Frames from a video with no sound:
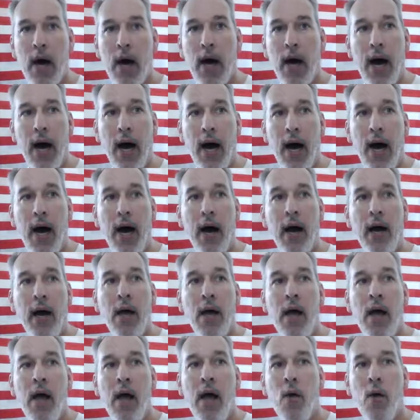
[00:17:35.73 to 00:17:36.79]

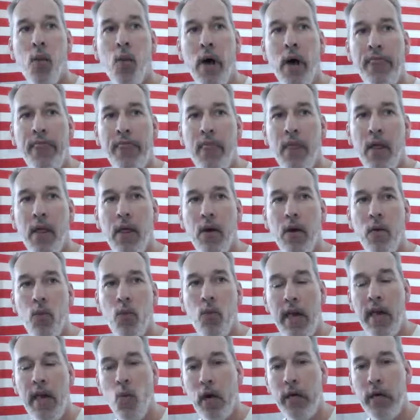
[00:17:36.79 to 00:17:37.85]
What
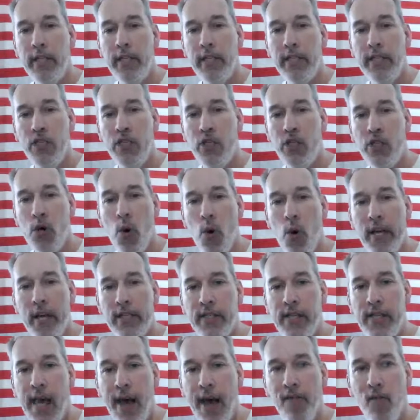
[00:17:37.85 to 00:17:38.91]
he wanted to do is
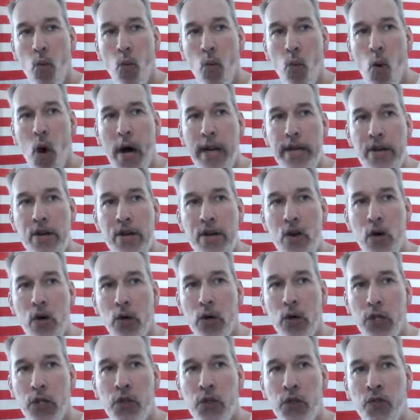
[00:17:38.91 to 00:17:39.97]
have one
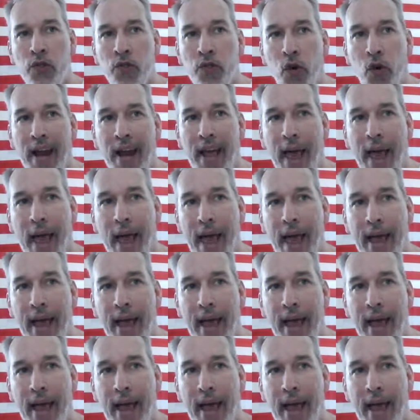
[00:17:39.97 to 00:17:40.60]
nurse for